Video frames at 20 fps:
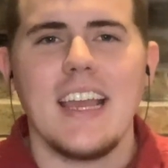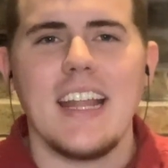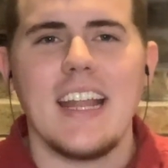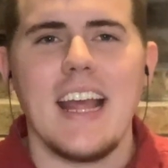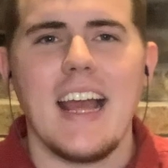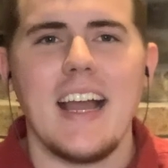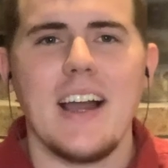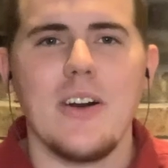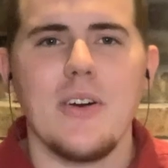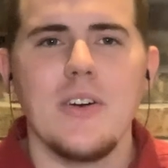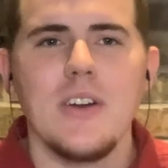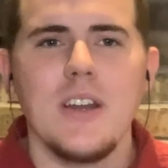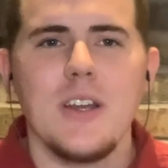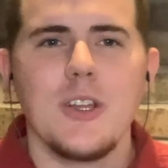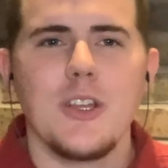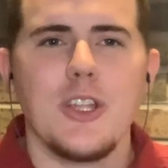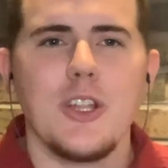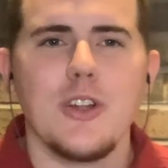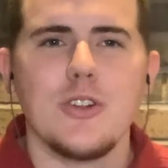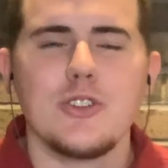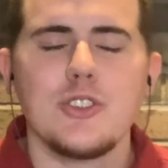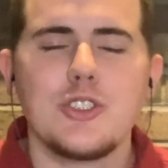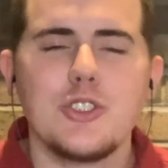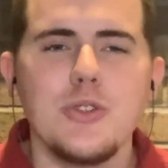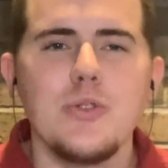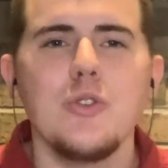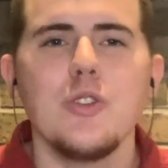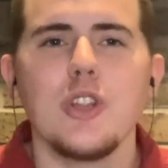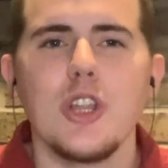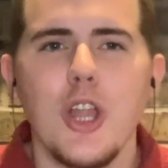how
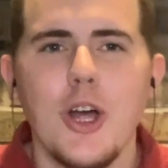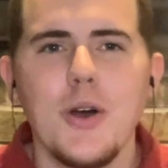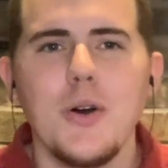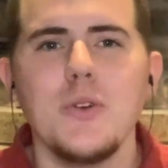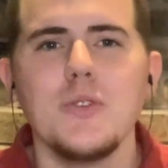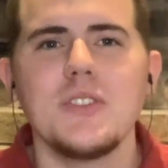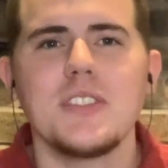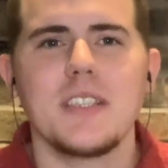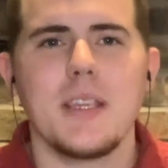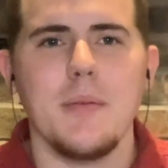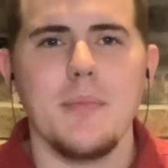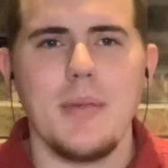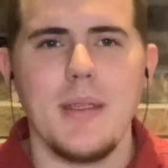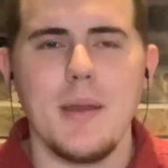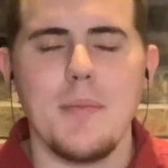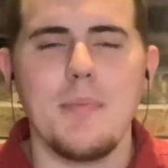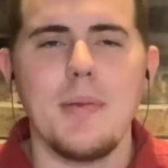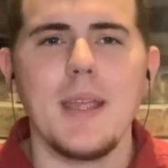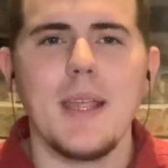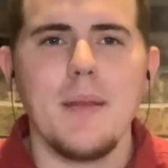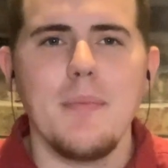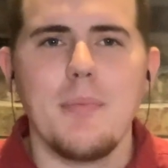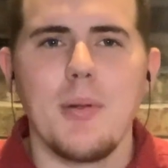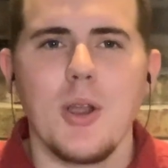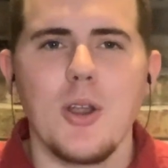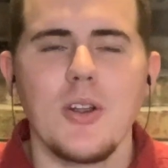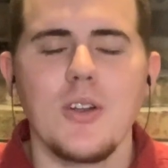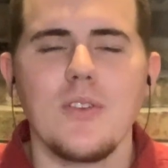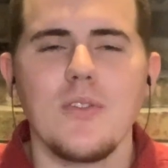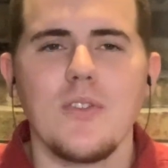student loans can be a big
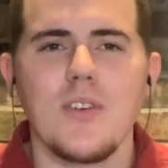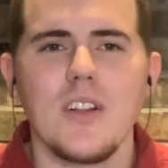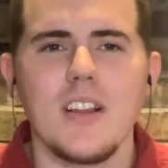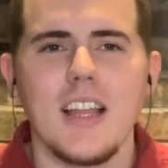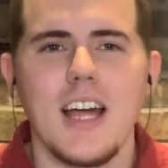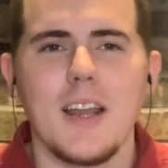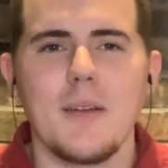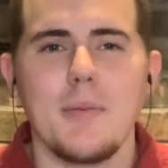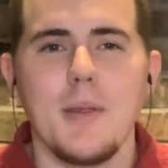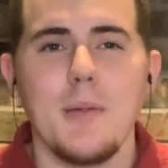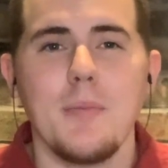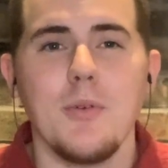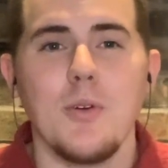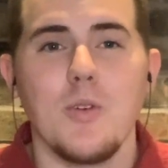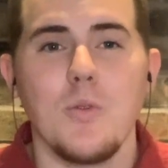burden for a lot of people,